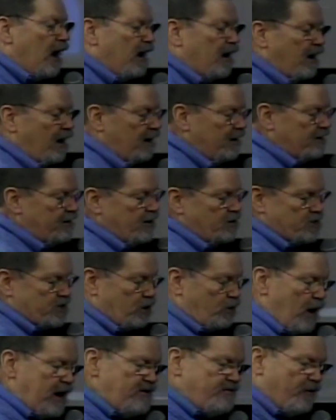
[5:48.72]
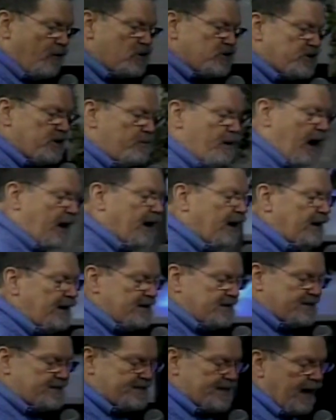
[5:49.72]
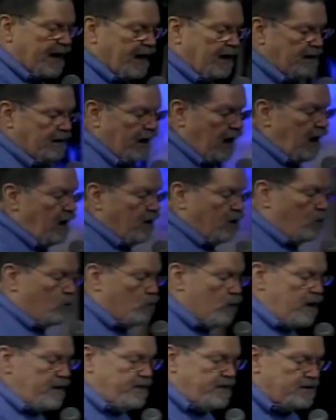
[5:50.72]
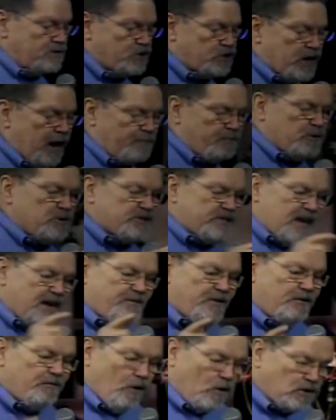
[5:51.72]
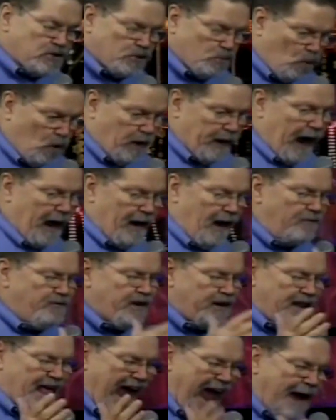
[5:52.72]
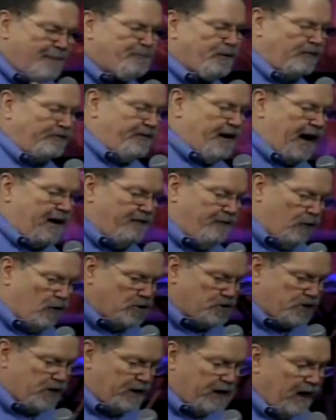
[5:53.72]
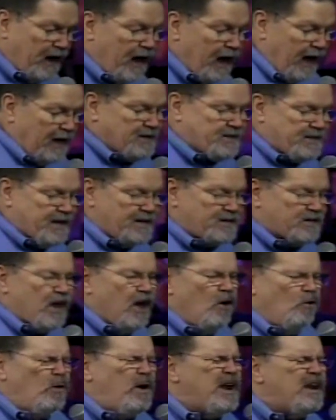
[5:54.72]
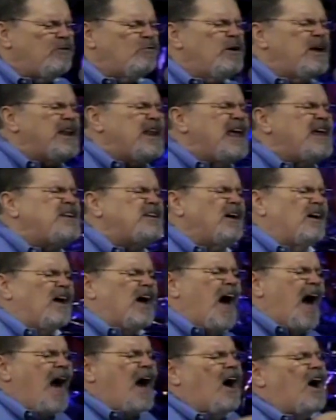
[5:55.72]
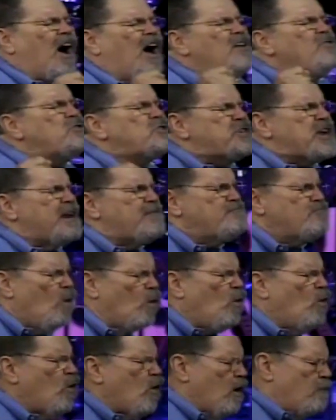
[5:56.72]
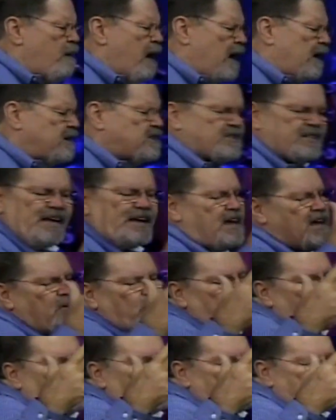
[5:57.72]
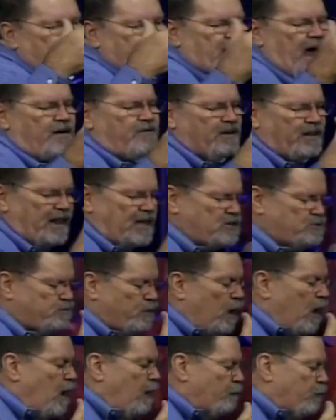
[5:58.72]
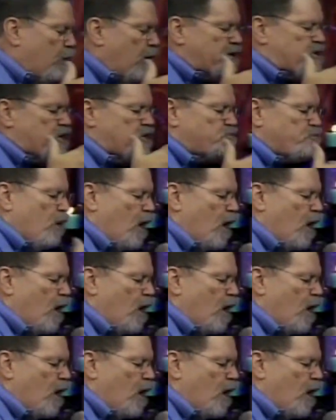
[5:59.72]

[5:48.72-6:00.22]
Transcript: There's a great verse about it. It's 2 Corinthians chapter 7, verse 1. I love it in the Amplified version. It says, we need to understand more about it. Here's what it says. Having these precious